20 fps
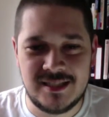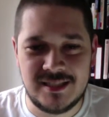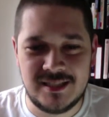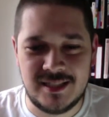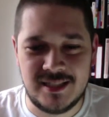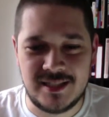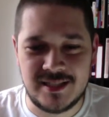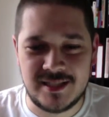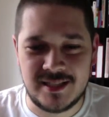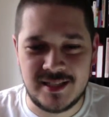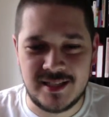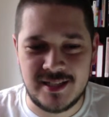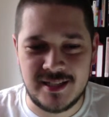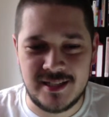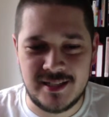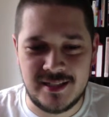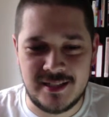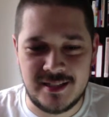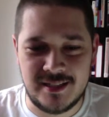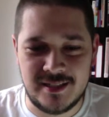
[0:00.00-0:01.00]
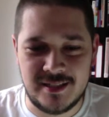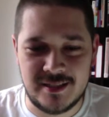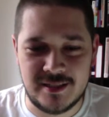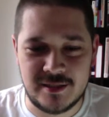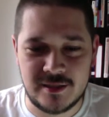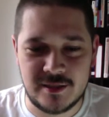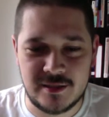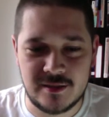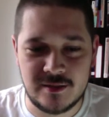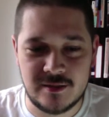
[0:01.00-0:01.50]
It's
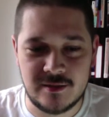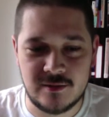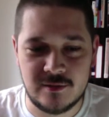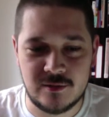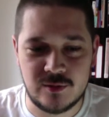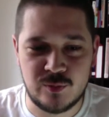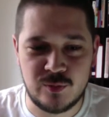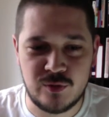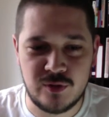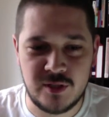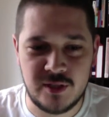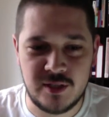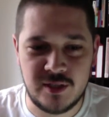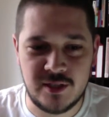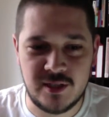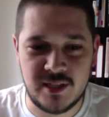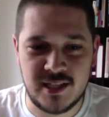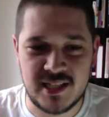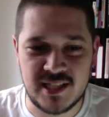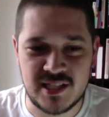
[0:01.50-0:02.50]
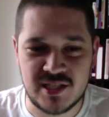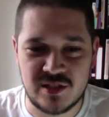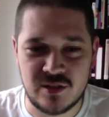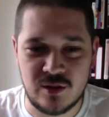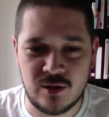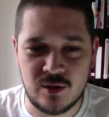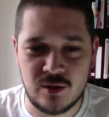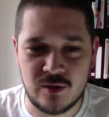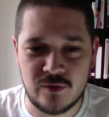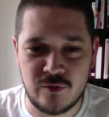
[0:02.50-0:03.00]
probably in the
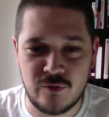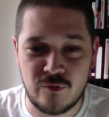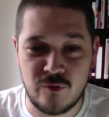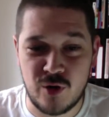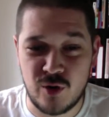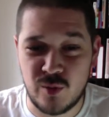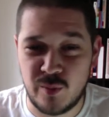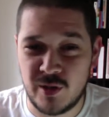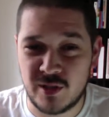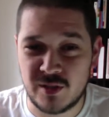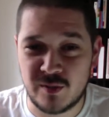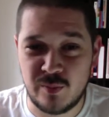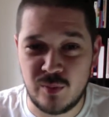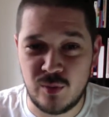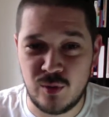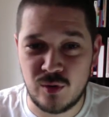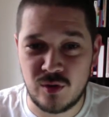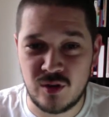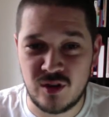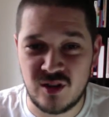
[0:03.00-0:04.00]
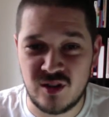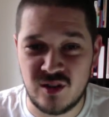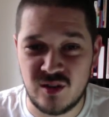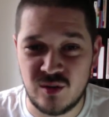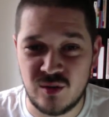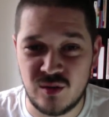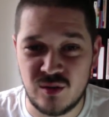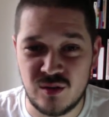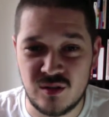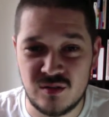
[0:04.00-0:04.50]
style of a robust porter
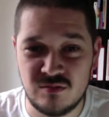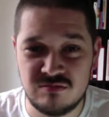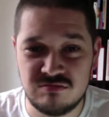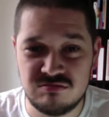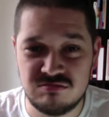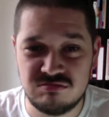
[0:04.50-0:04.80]
or